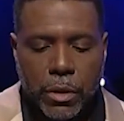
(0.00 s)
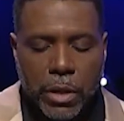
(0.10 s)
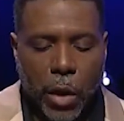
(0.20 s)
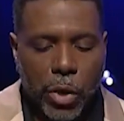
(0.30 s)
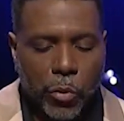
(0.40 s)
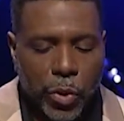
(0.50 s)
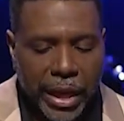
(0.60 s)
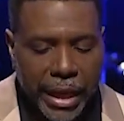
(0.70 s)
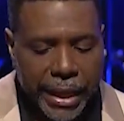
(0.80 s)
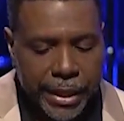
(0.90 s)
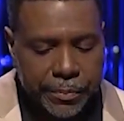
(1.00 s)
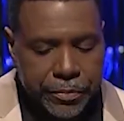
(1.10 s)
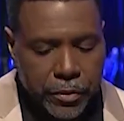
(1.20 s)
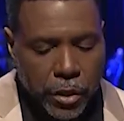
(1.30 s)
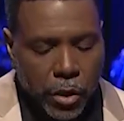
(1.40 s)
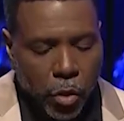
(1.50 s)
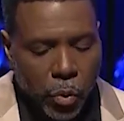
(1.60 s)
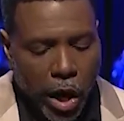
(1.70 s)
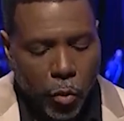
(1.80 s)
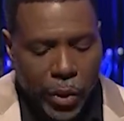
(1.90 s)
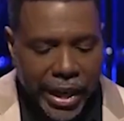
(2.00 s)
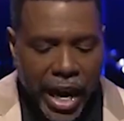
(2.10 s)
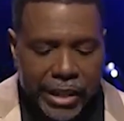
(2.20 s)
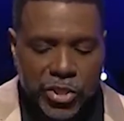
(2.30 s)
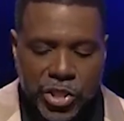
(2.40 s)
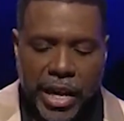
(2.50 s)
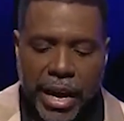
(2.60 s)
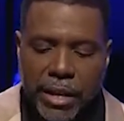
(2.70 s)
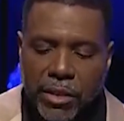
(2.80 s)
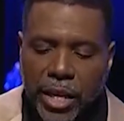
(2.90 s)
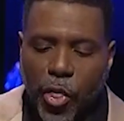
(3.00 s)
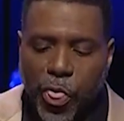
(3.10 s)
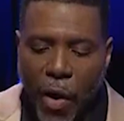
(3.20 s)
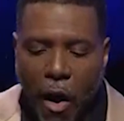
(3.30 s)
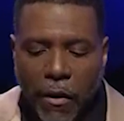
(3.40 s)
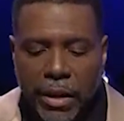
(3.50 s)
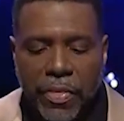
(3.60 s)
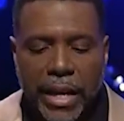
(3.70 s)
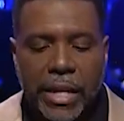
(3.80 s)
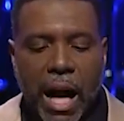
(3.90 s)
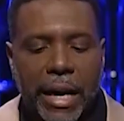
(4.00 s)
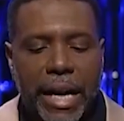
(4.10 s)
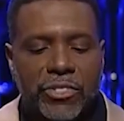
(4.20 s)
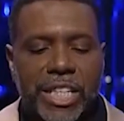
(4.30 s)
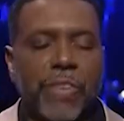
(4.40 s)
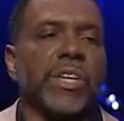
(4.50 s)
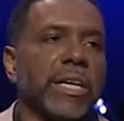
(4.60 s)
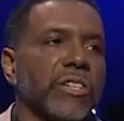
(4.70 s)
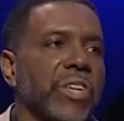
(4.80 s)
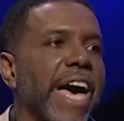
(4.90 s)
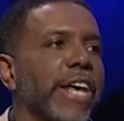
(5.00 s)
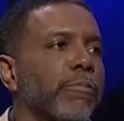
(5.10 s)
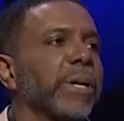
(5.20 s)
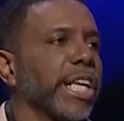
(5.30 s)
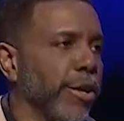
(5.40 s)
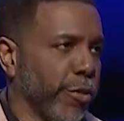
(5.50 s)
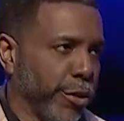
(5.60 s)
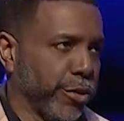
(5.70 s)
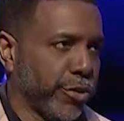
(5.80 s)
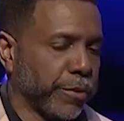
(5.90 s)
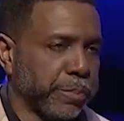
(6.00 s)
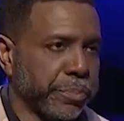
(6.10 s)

Now, we really we don't really understand the authority that God has given us as believers.